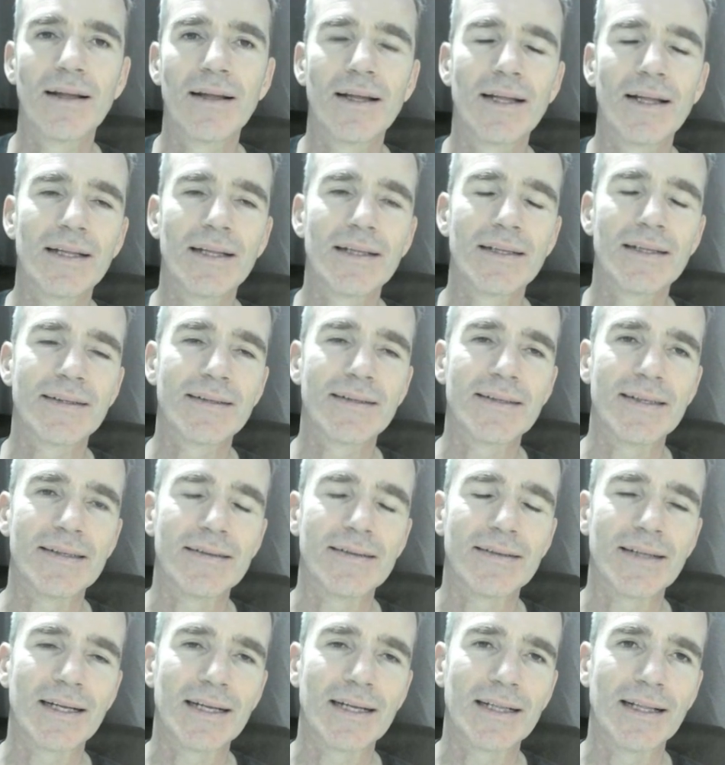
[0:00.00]
This is
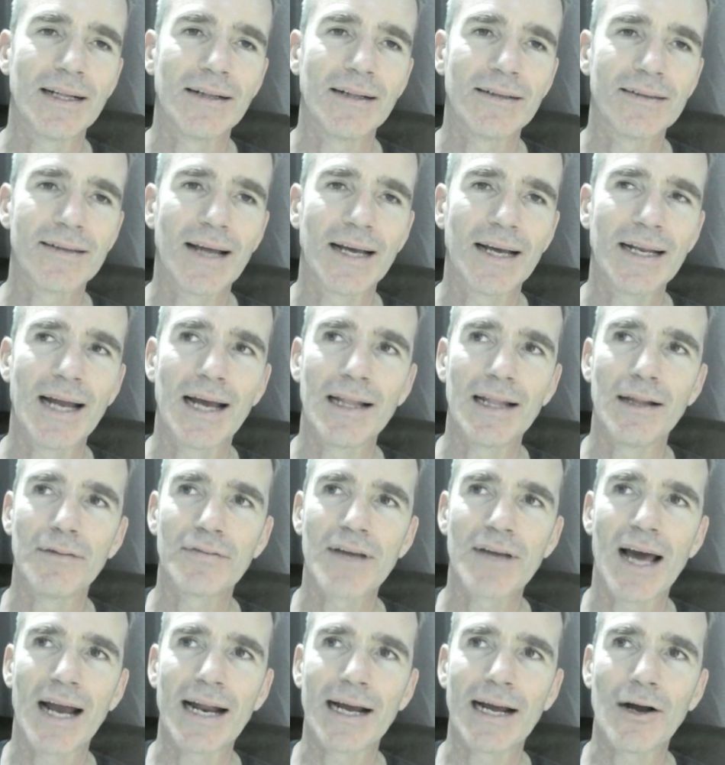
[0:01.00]
a little sign, I love
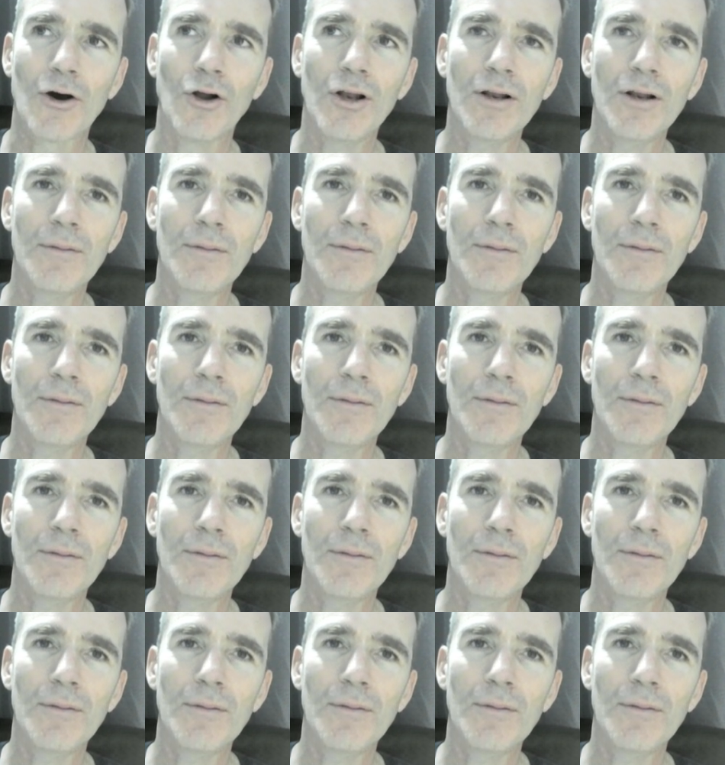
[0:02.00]
Karakol.